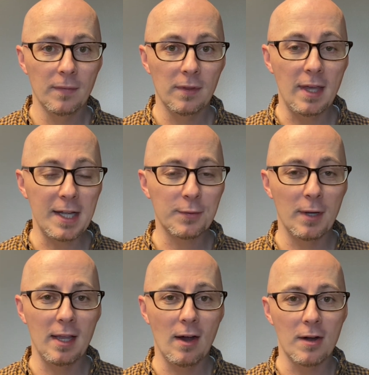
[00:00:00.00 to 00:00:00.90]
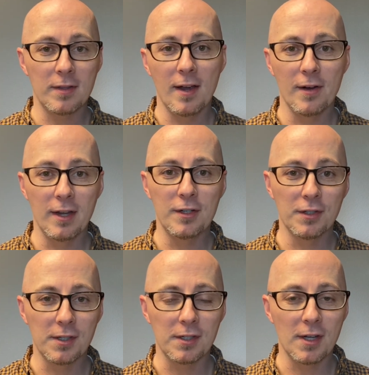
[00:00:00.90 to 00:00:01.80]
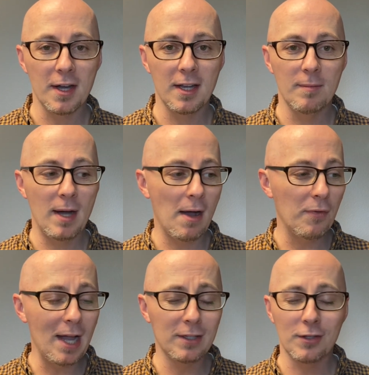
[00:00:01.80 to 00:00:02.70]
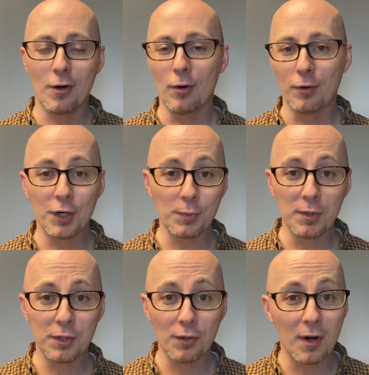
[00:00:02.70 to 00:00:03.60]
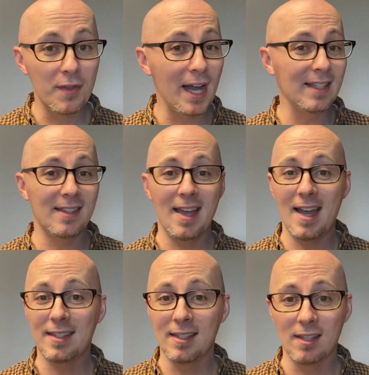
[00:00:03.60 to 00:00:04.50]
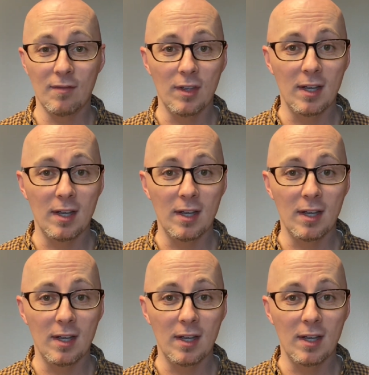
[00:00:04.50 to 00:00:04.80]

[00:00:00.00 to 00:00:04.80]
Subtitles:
That's what Hark the Herald Angels is talking about. That's the whole Christmas story. That's the essence of the